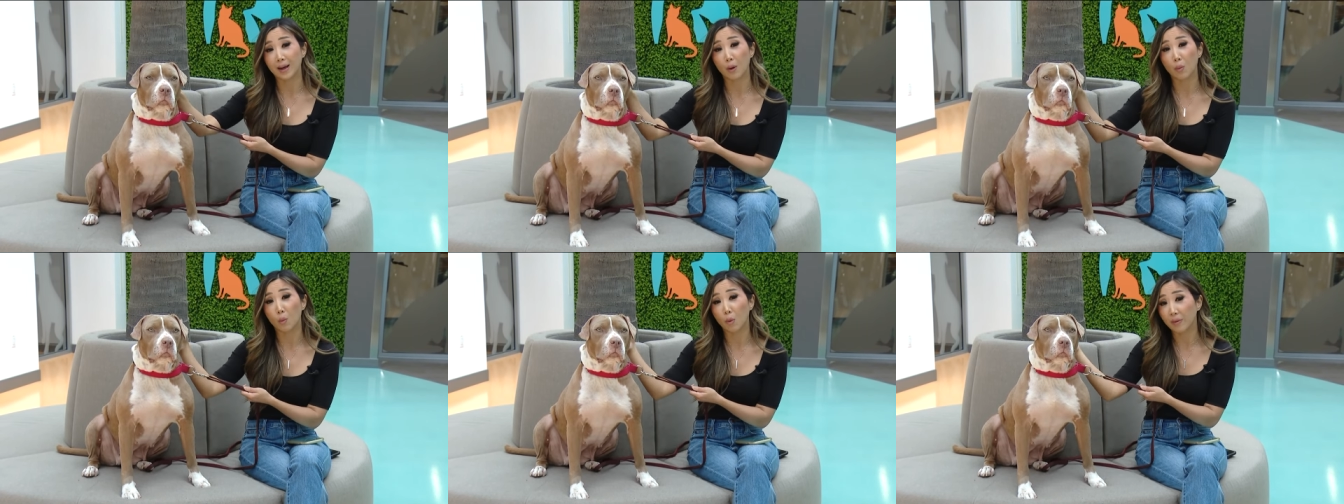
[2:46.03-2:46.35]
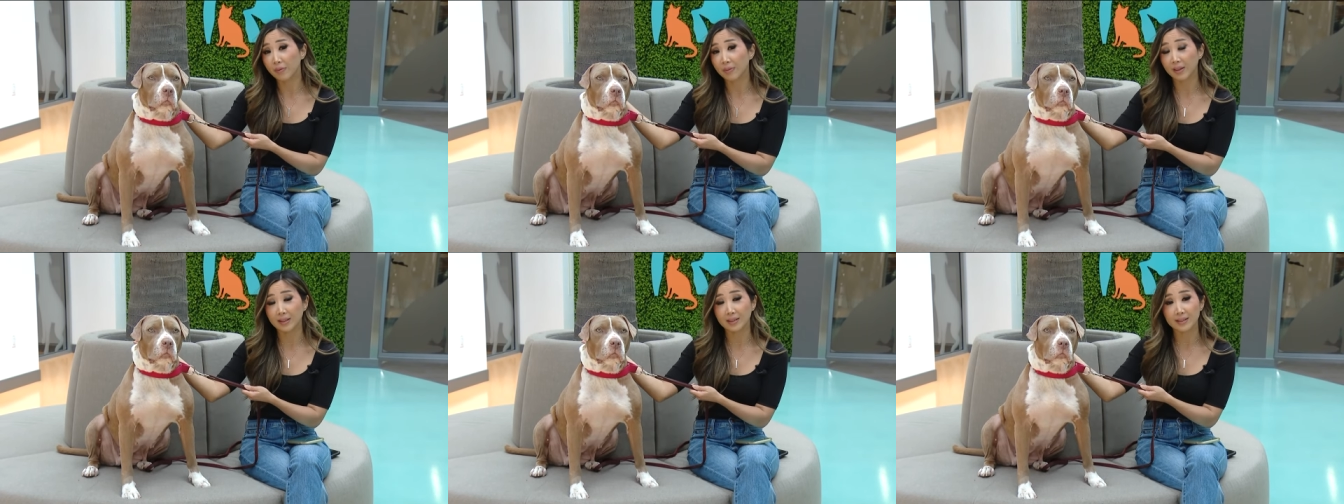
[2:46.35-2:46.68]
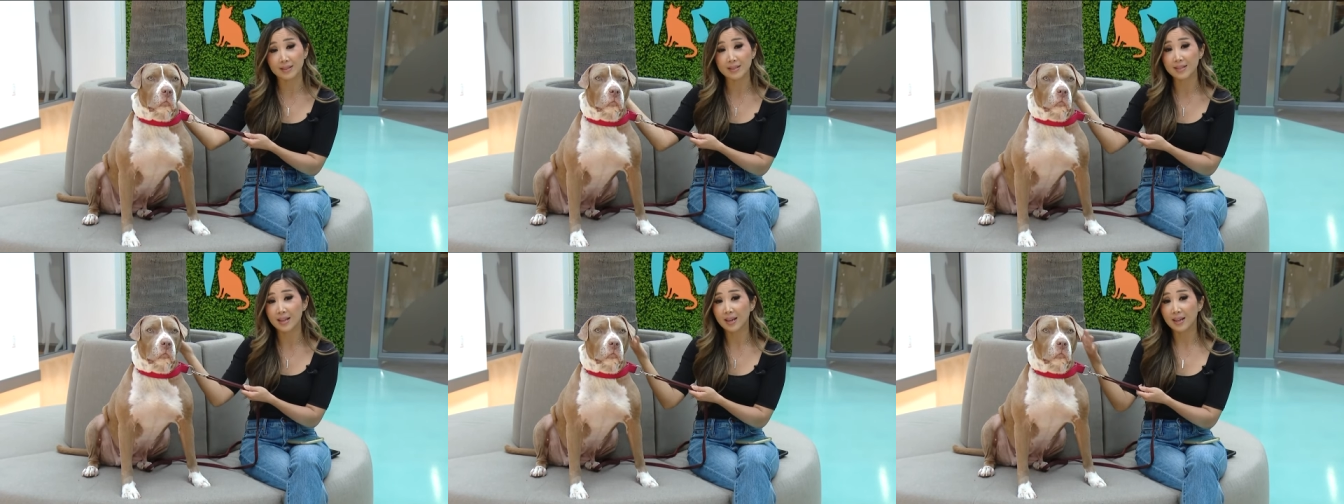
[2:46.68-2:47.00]
Uh, one thing
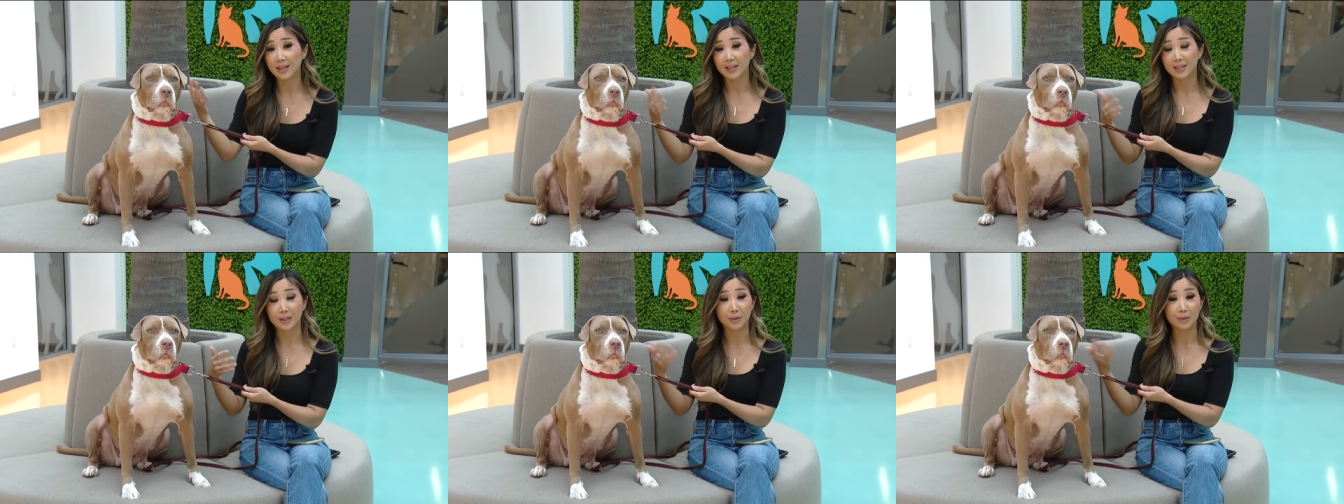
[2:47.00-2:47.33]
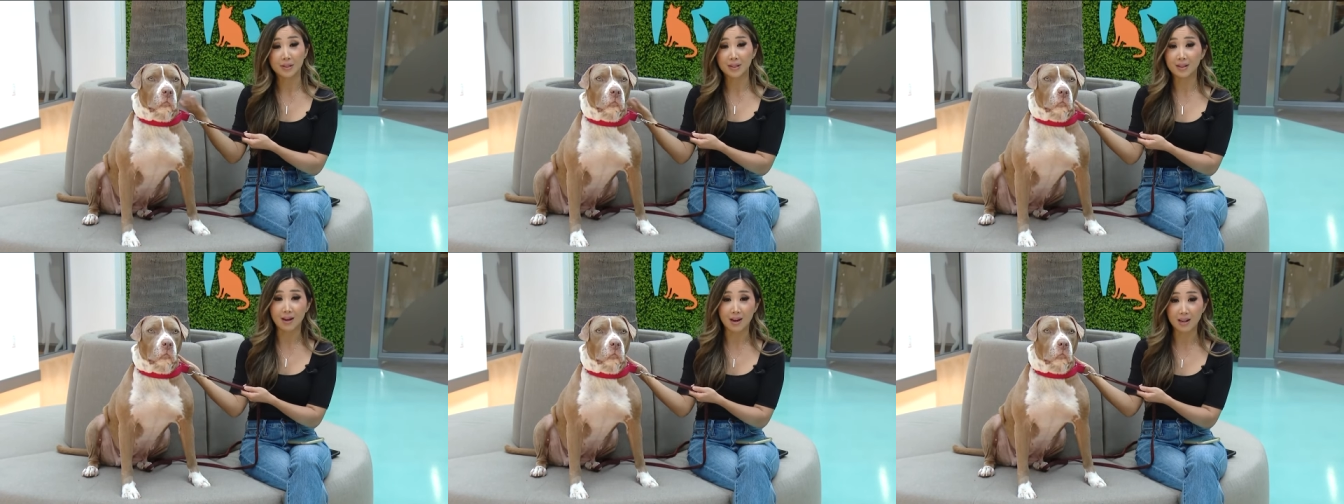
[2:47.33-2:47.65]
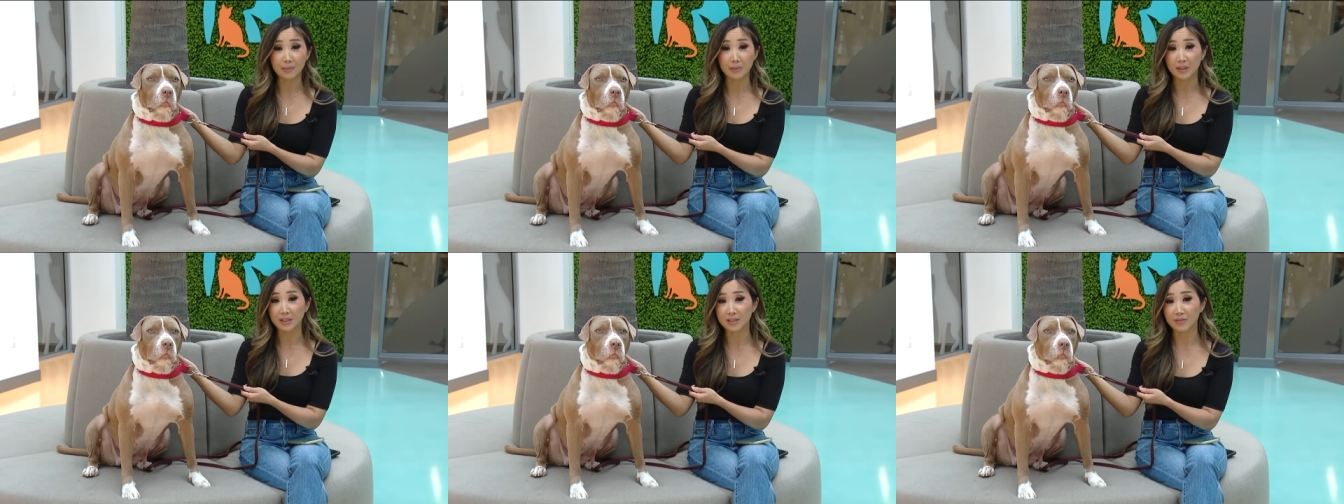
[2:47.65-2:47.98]
is, you know, the
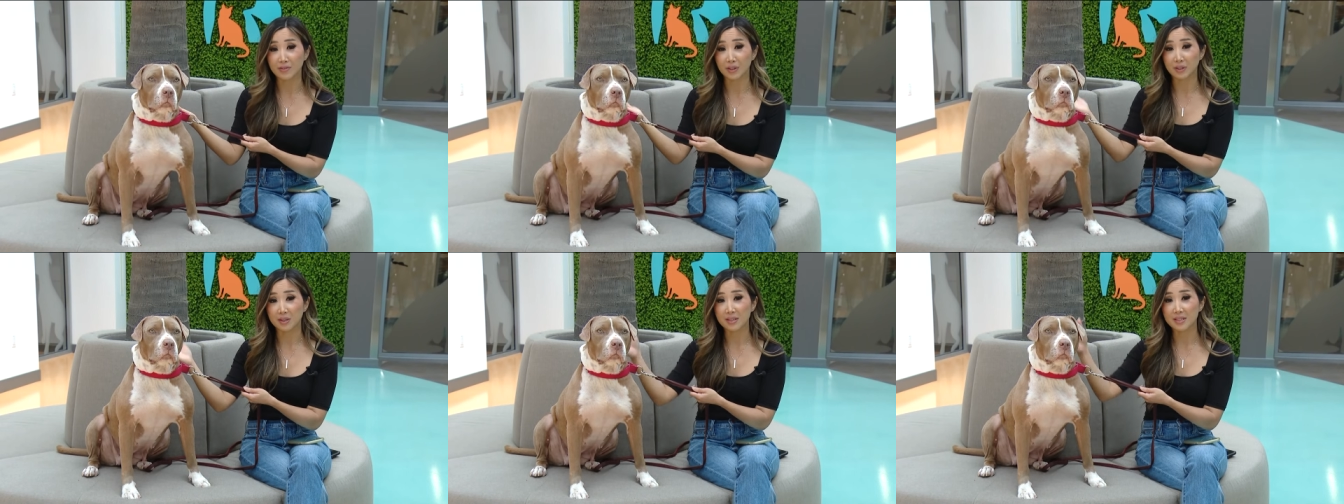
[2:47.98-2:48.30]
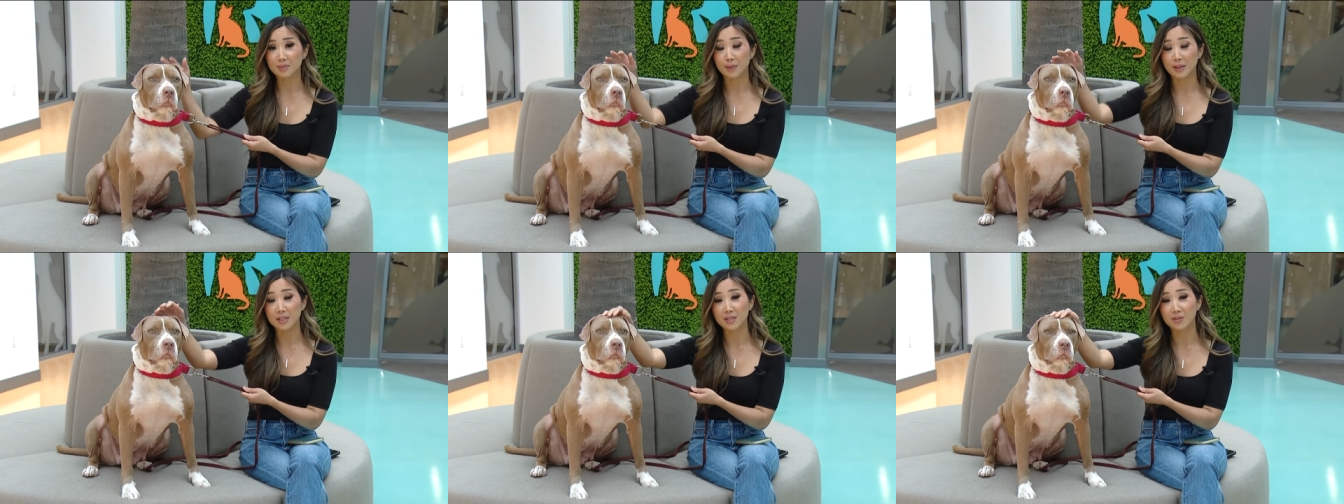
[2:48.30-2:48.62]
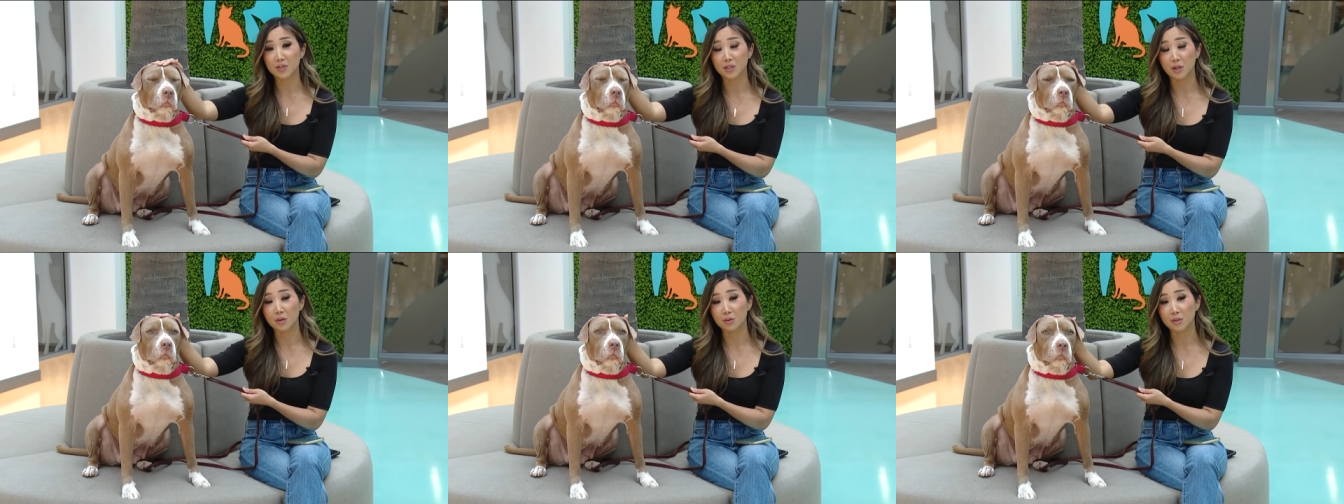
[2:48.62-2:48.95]
economy. It's very
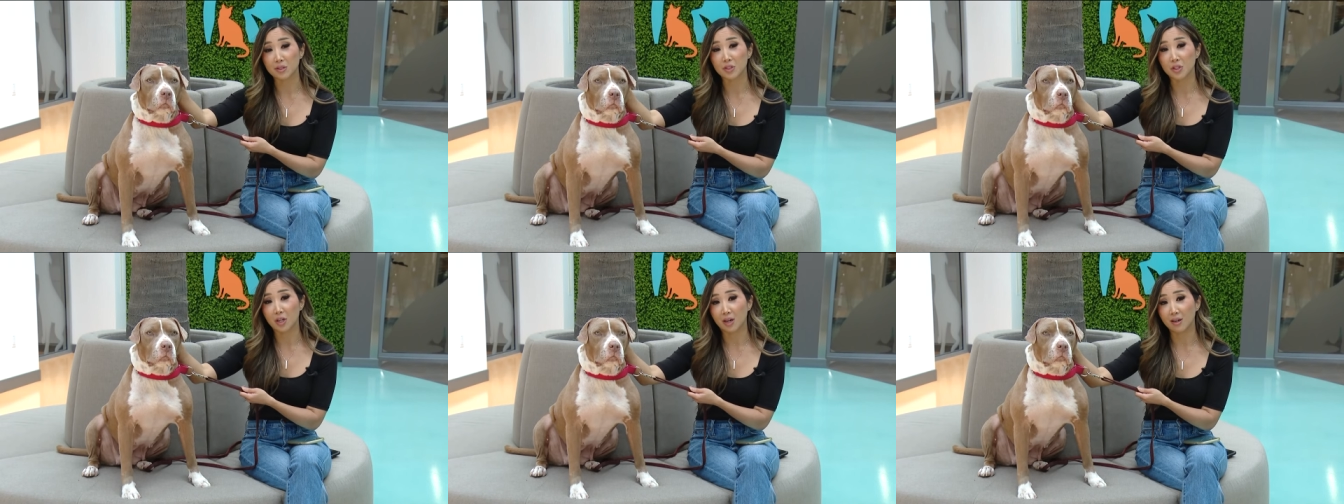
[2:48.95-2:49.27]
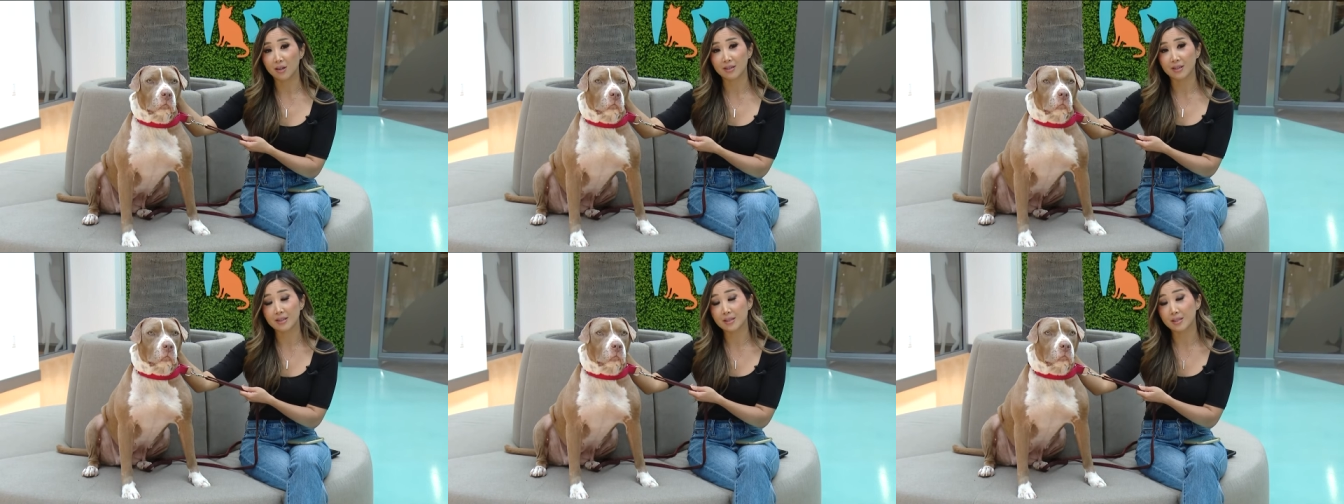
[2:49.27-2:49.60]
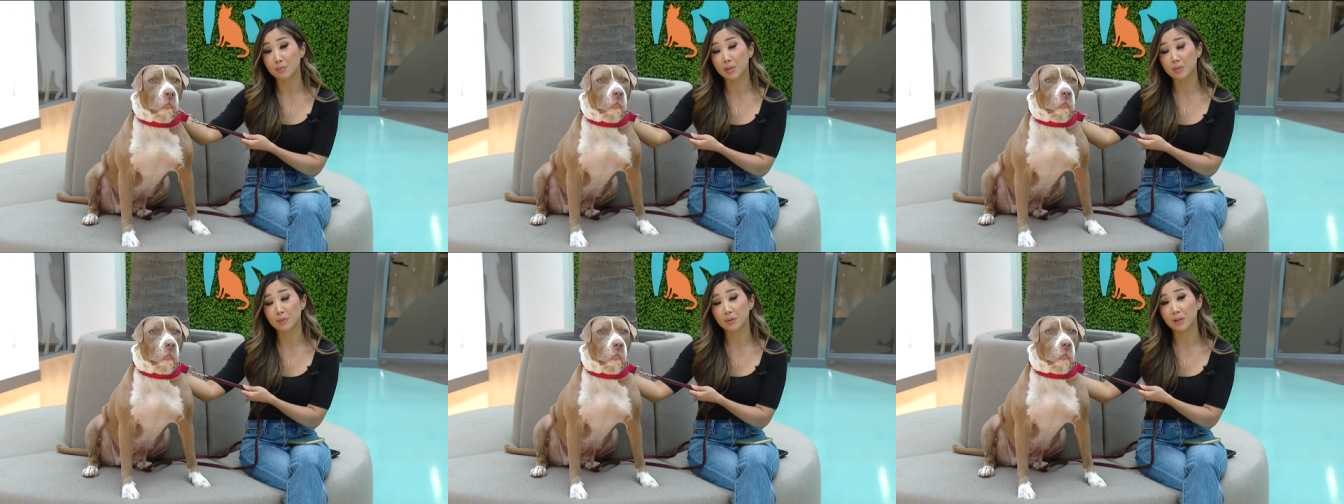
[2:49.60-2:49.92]
expensive to own a dog, and
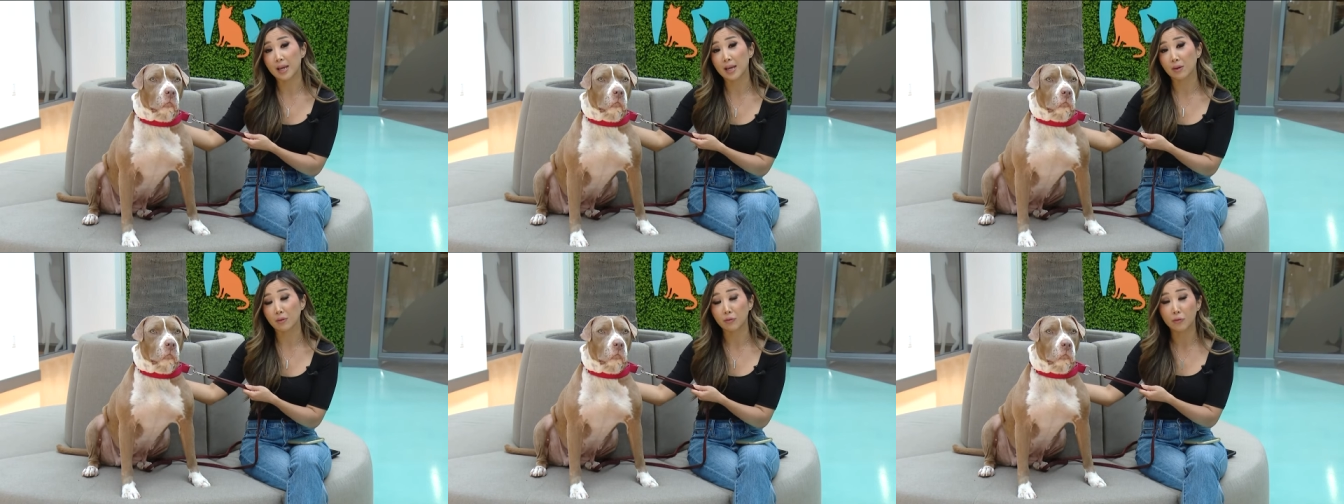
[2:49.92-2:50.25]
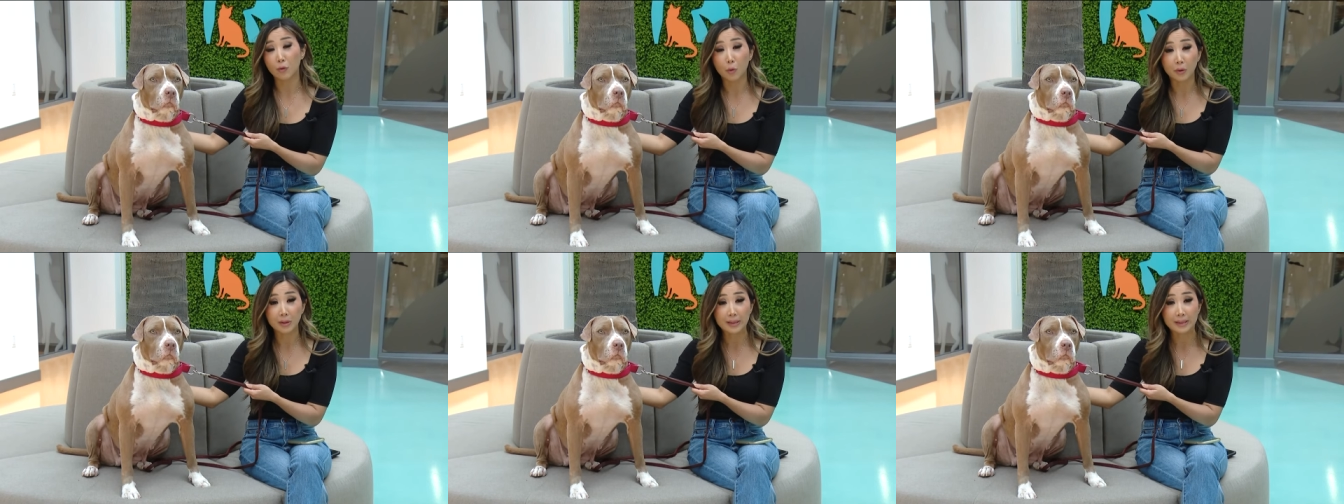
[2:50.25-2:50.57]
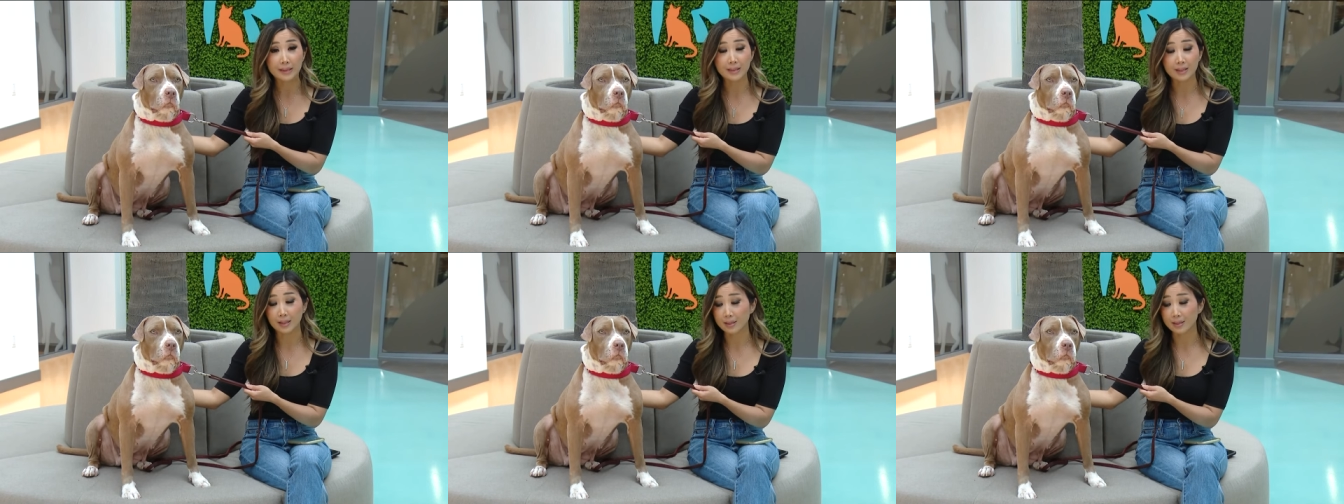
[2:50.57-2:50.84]
some people can't afford it.